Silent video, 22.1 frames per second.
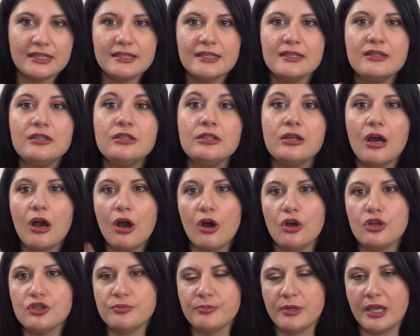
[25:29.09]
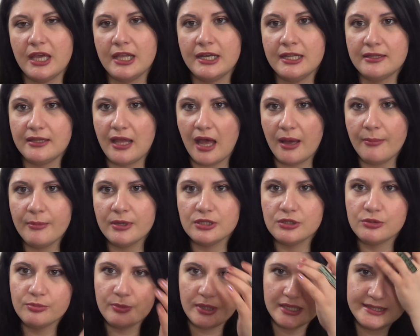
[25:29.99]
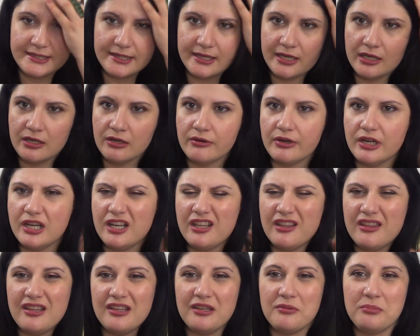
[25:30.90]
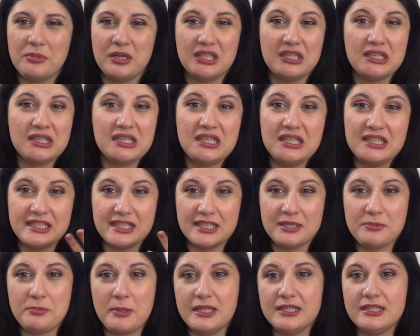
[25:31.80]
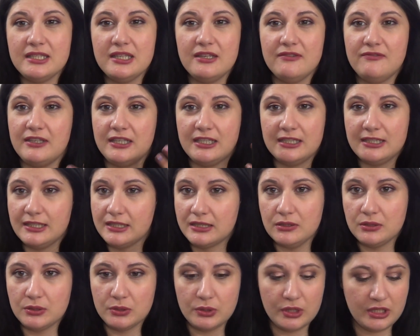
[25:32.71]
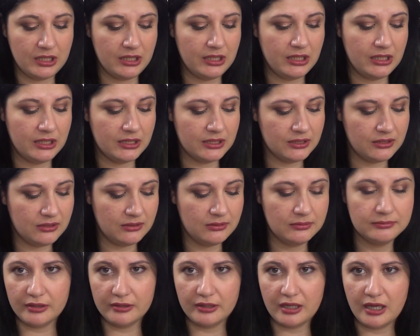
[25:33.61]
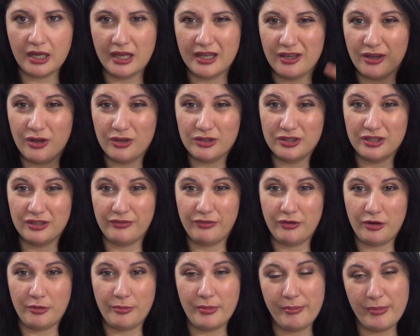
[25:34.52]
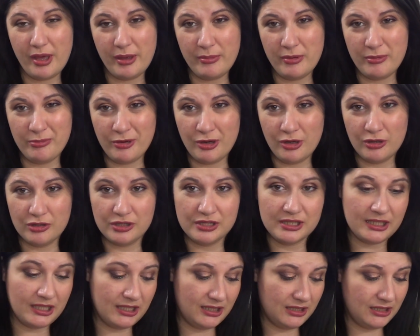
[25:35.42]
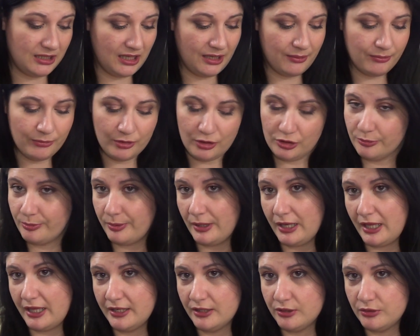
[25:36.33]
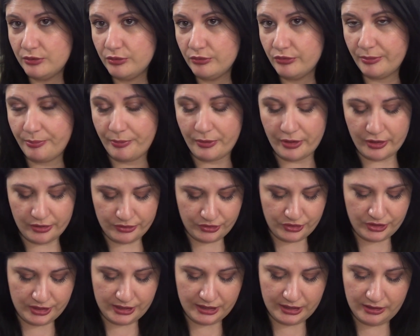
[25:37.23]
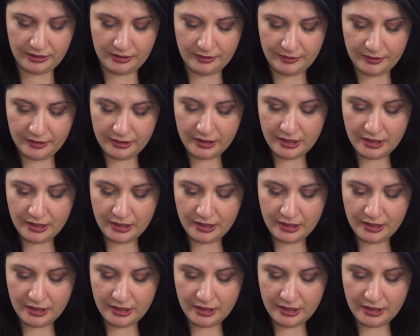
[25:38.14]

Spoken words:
It didn't cause me any damage to my skin or anything, but it's expensive and it didn't do anything. So I got it from a meme box and I'm not planning to repurchase it.